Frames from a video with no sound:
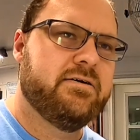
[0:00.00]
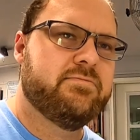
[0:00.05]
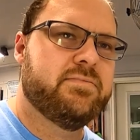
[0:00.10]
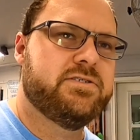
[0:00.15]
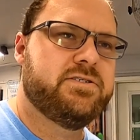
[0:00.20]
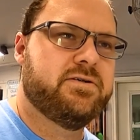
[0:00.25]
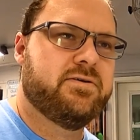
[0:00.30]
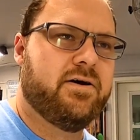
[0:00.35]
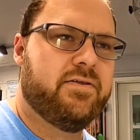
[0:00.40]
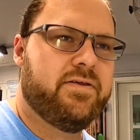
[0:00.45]

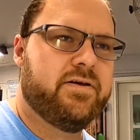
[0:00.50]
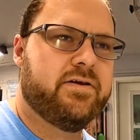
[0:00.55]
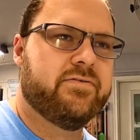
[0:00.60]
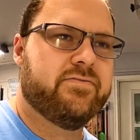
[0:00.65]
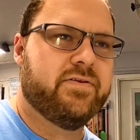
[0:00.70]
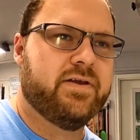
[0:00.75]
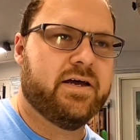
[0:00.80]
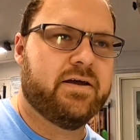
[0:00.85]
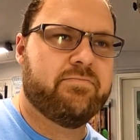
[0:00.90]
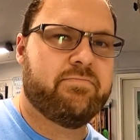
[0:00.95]
But you know, I think
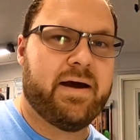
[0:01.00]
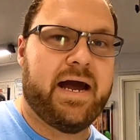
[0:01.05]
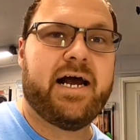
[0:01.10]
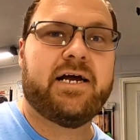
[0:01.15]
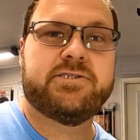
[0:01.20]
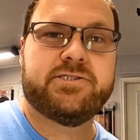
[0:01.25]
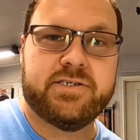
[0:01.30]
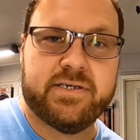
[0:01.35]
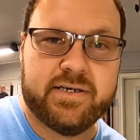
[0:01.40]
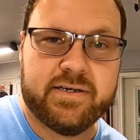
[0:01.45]
of like
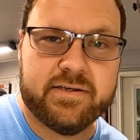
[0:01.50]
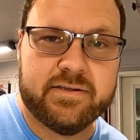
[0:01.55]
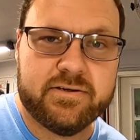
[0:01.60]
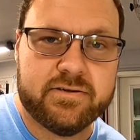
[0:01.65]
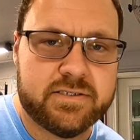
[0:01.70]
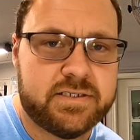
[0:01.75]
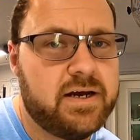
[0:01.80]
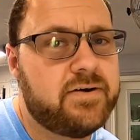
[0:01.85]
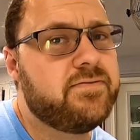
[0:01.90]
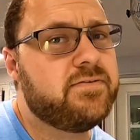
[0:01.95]
bashing, and
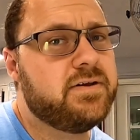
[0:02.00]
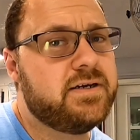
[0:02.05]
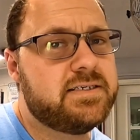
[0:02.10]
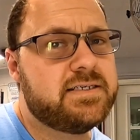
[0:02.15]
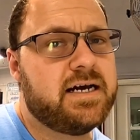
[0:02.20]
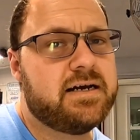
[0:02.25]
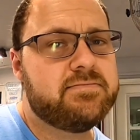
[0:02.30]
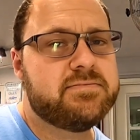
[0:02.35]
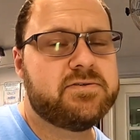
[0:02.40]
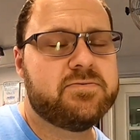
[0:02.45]
there's definitely
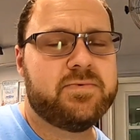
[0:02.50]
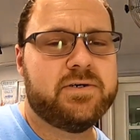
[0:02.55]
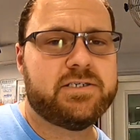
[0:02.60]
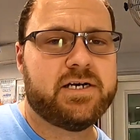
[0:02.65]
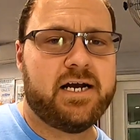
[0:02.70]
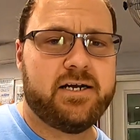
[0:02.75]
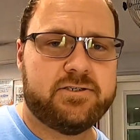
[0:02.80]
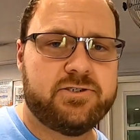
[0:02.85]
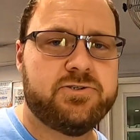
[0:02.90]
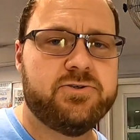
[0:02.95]
times in which
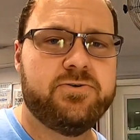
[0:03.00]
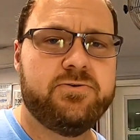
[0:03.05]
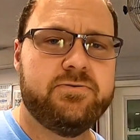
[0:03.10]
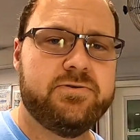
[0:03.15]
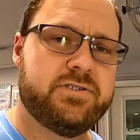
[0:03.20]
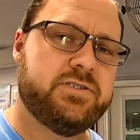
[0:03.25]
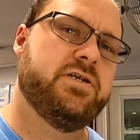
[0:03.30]
I choose